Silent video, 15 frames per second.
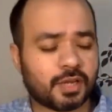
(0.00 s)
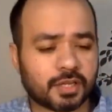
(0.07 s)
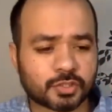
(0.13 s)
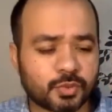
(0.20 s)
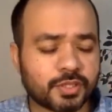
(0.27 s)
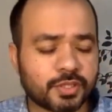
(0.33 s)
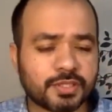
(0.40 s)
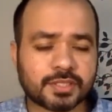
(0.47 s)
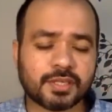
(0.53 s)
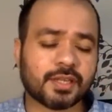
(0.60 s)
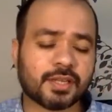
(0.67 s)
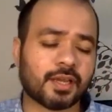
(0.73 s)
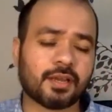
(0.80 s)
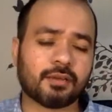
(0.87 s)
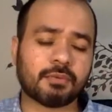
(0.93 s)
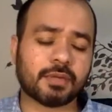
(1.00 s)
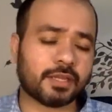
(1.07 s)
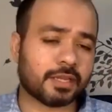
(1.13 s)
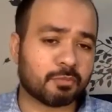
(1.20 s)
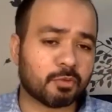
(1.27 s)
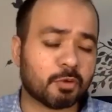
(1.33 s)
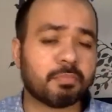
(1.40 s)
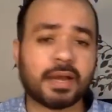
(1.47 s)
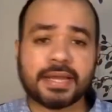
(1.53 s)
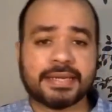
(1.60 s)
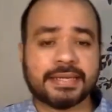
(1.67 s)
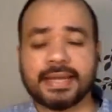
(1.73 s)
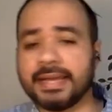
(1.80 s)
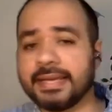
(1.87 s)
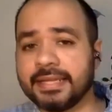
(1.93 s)
students in Mumbai,
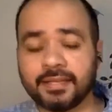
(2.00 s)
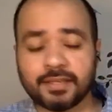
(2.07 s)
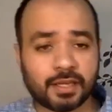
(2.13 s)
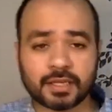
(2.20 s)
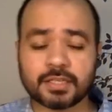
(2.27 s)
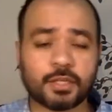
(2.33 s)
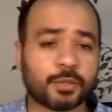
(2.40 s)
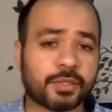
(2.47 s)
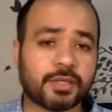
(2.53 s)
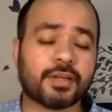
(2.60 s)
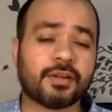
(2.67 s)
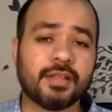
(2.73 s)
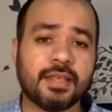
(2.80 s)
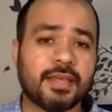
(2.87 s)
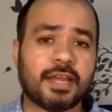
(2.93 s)
in Delhi, in Lucknow here.